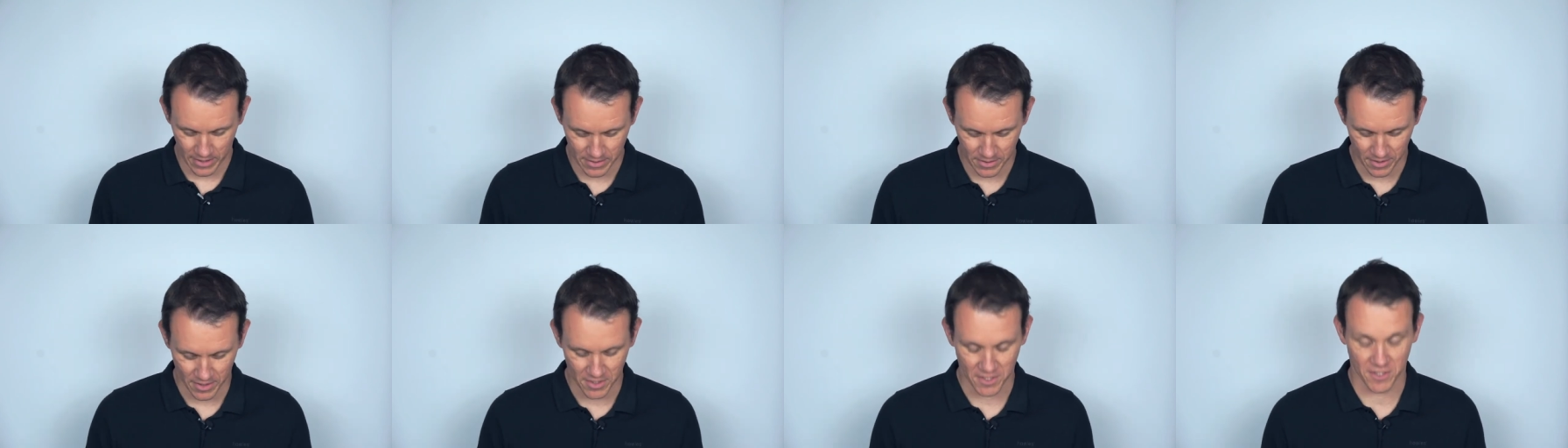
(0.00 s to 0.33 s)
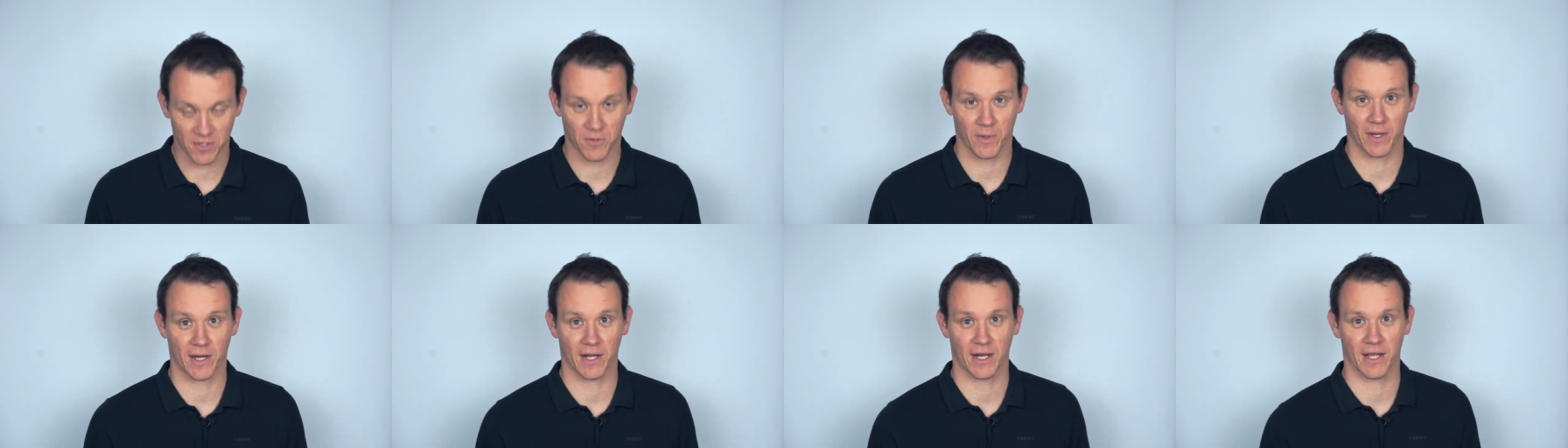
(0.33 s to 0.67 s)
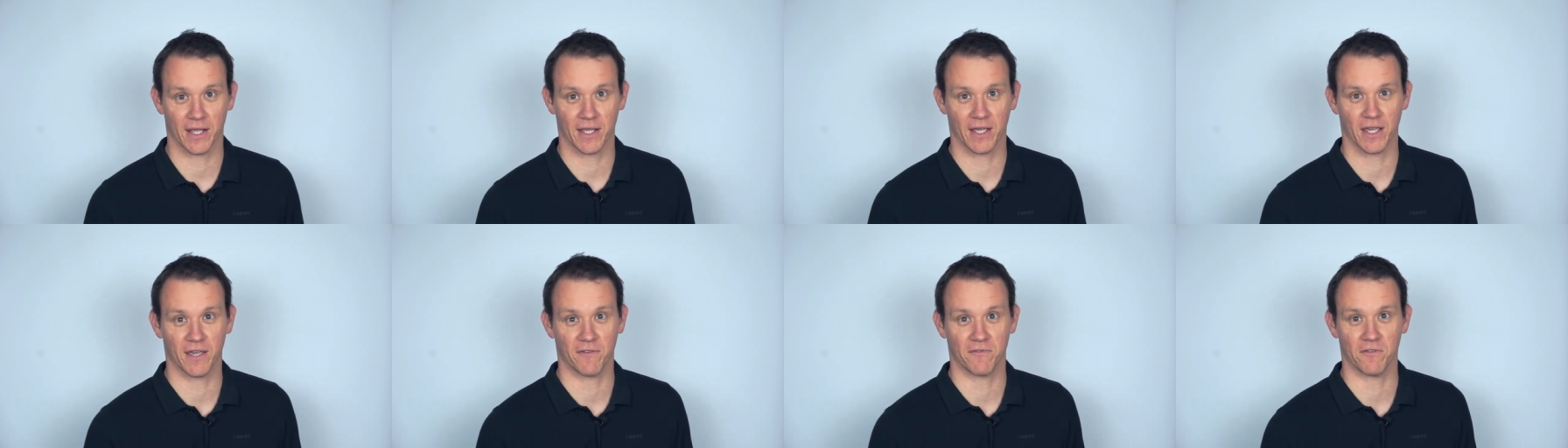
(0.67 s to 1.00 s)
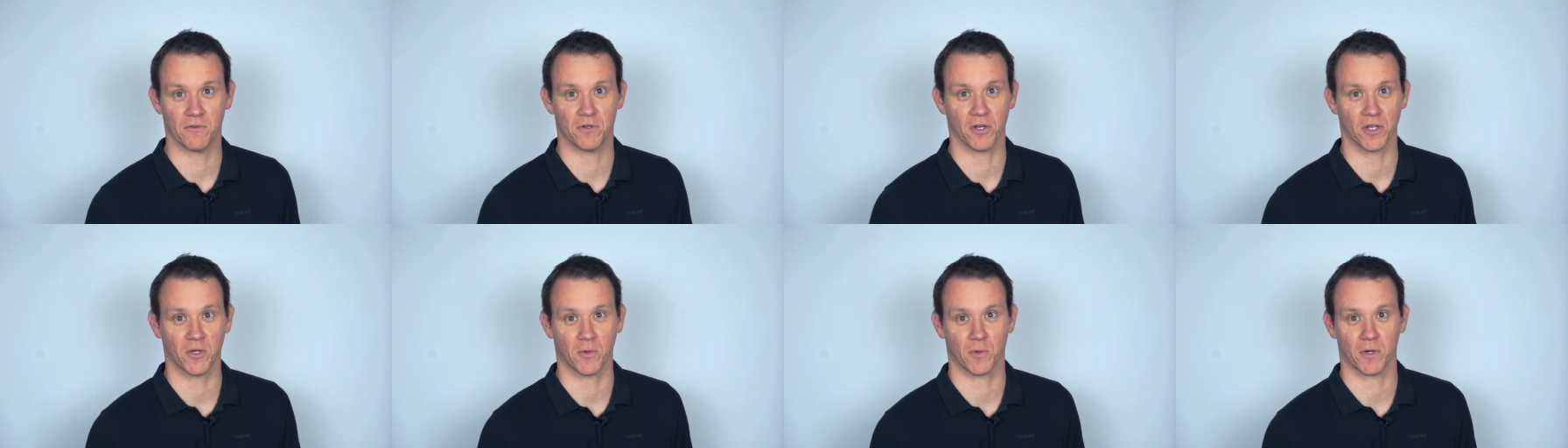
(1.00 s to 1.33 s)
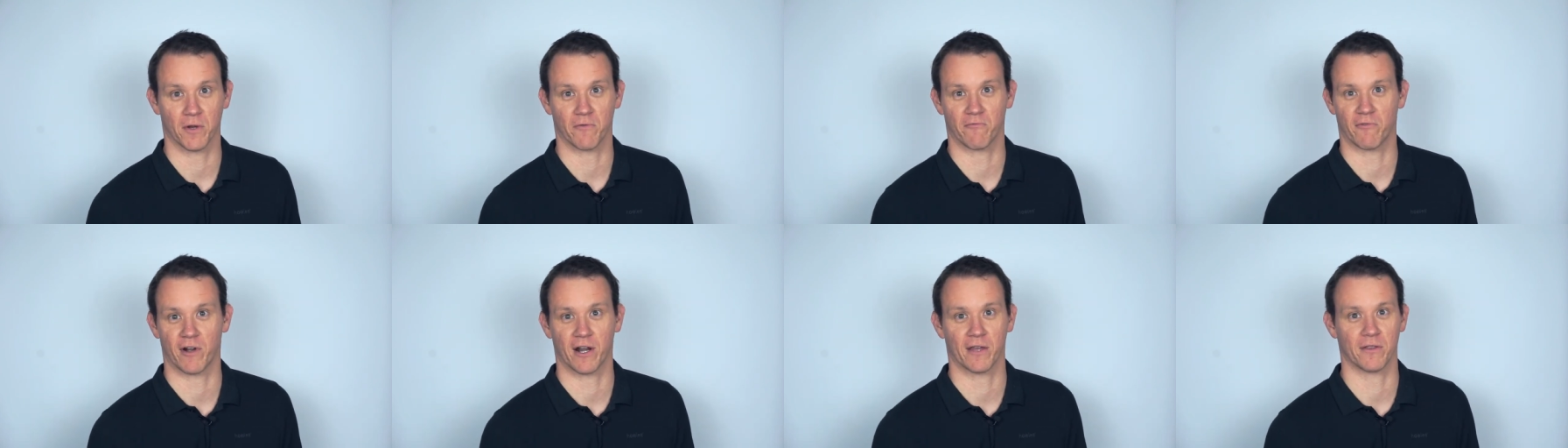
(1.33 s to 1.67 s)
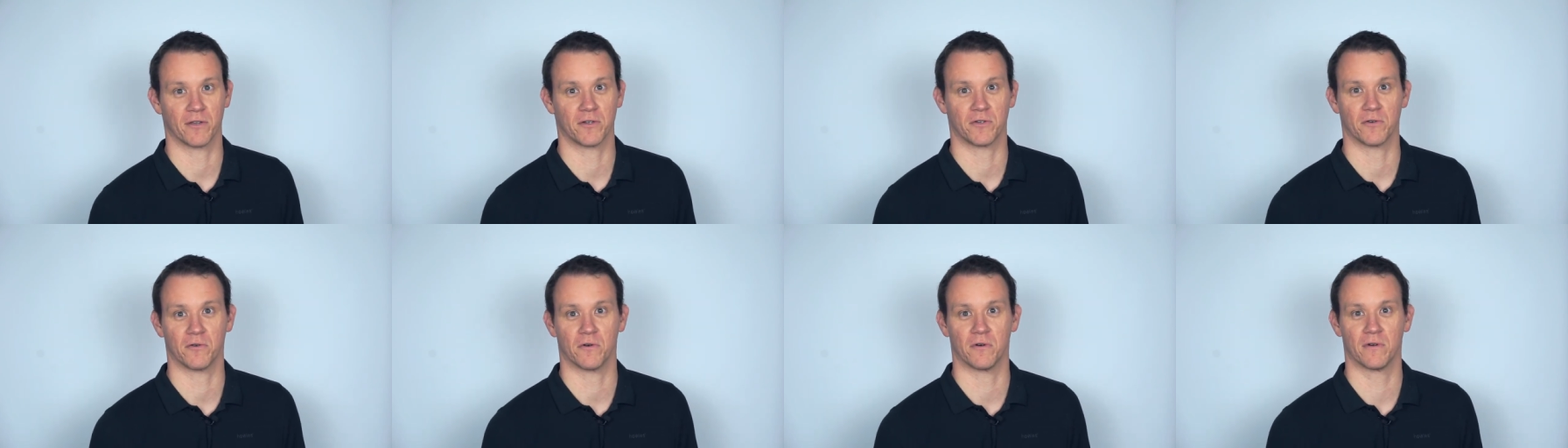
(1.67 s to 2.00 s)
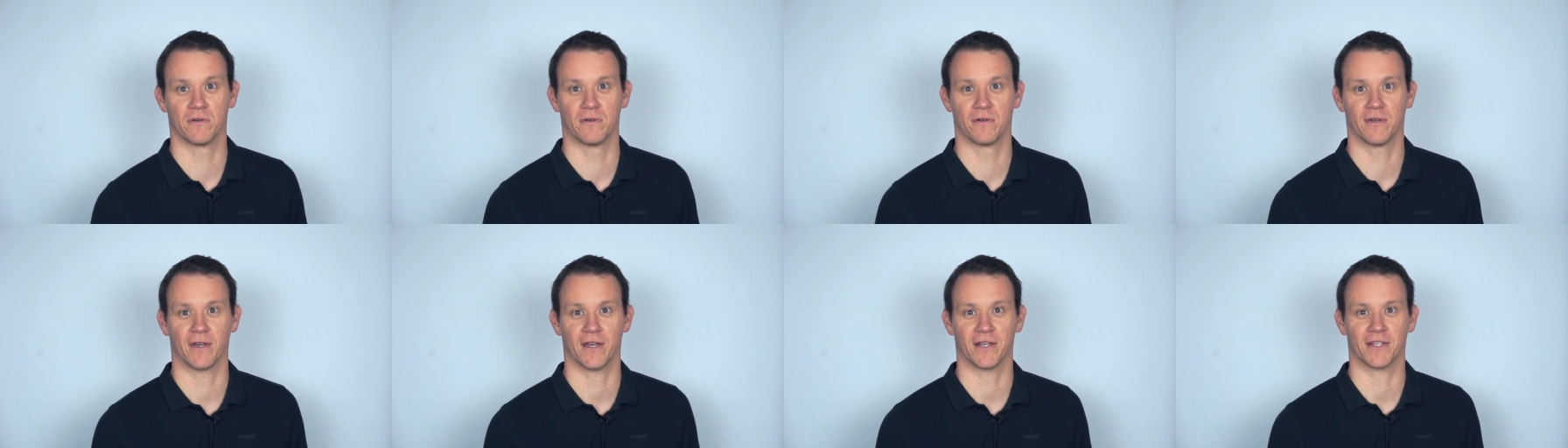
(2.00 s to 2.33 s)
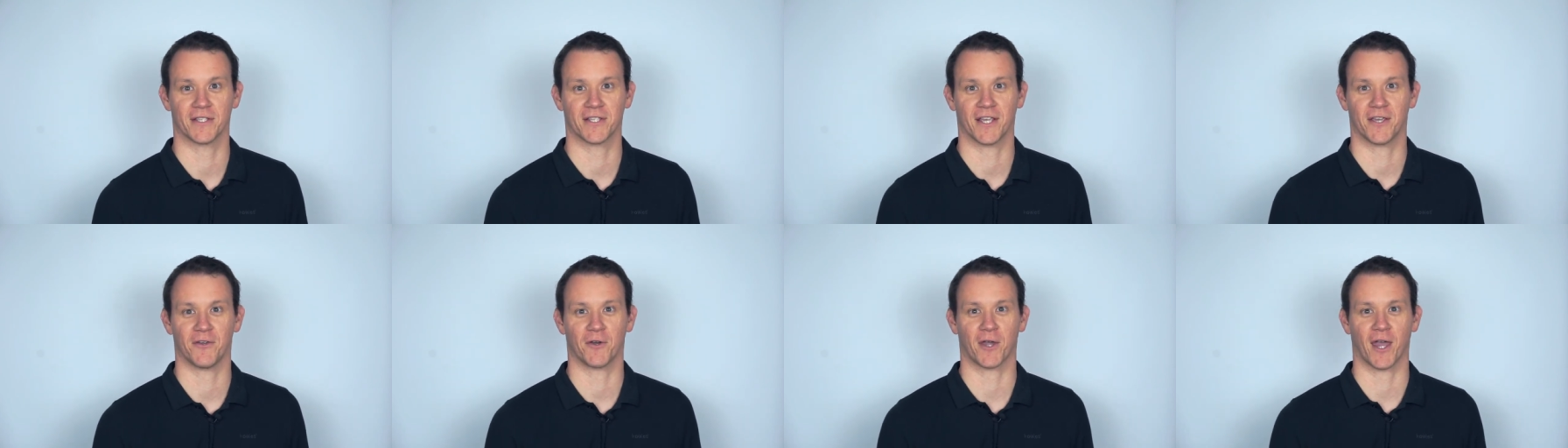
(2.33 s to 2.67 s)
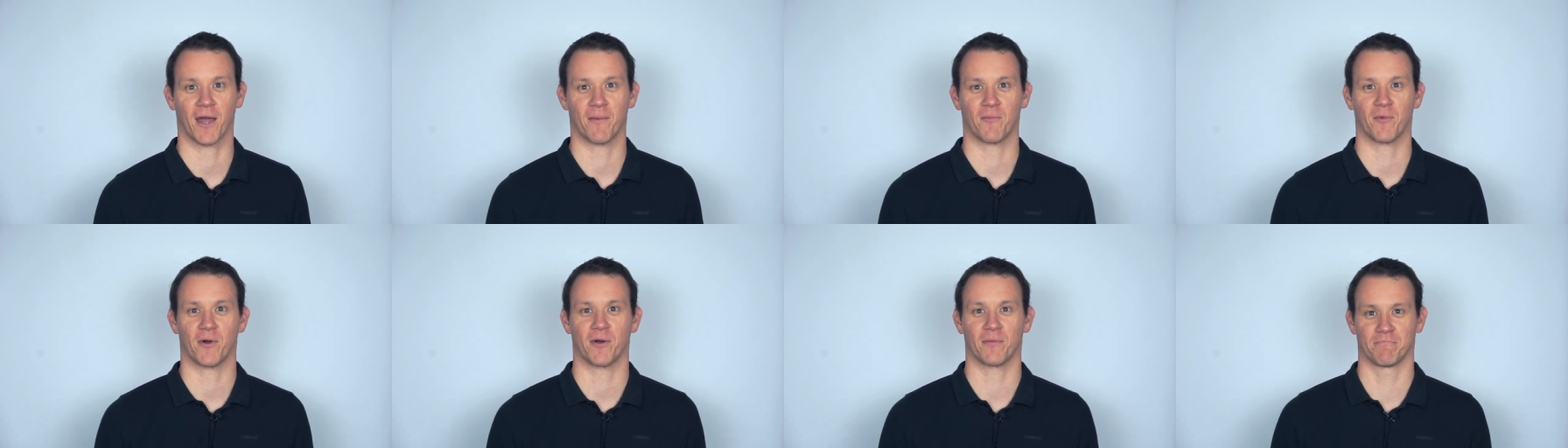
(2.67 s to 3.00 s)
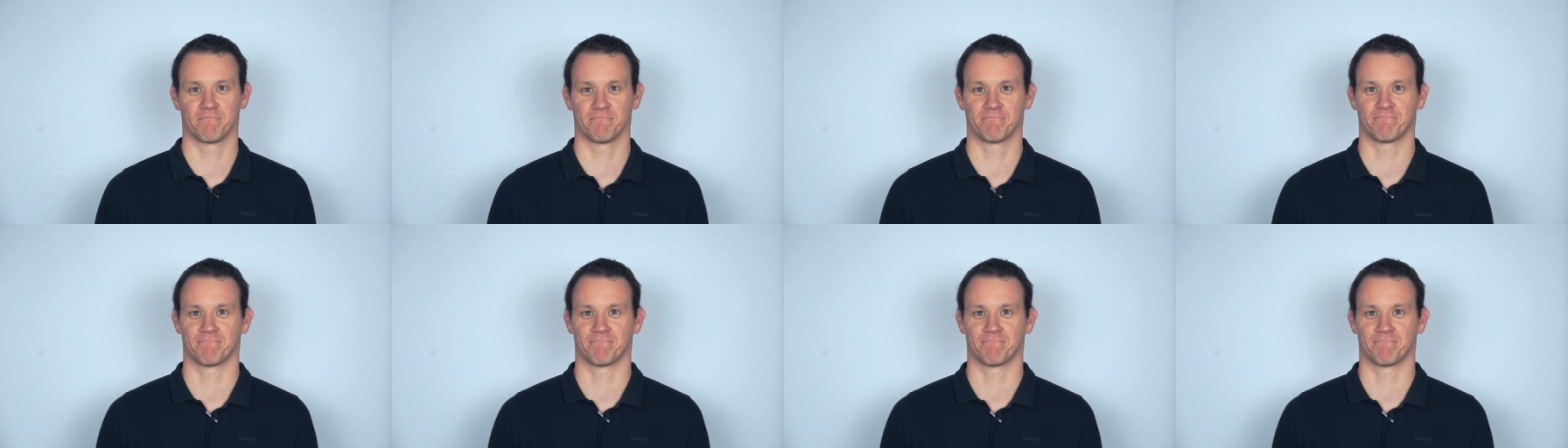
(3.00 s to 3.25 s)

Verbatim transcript: nice and quickly if you just want to run out the door and set your camera up.